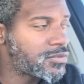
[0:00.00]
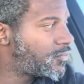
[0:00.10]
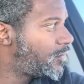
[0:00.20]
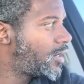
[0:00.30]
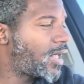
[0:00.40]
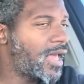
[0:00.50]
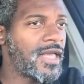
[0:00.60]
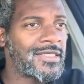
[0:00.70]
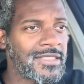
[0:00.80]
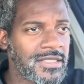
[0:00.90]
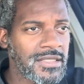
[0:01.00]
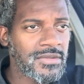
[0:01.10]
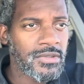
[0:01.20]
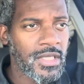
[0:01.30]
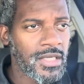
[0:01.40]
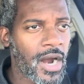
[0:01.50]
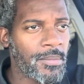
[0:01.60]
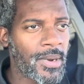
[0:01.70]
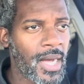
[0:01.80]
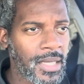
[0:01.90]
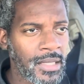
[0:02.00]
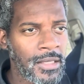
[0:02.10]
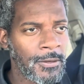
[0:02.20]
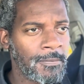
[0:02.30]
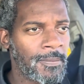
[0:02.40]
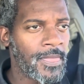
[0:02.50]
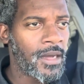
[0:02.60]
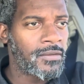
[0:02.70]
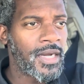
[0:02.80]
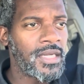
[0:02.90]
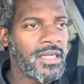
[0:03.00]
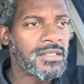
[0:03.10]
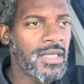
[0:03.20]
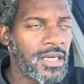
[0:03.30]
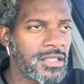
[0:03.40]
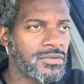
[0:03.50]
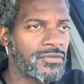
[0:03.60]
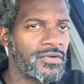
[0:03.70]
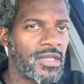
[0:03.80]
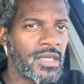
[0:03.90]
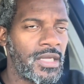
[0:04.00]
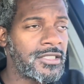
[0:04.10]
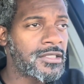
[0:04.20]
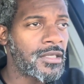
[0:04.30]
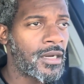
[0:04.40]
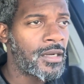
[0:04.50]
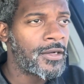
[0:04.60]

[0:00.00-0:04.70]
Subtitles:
revealing agents within our body, all right? He's revealing Esau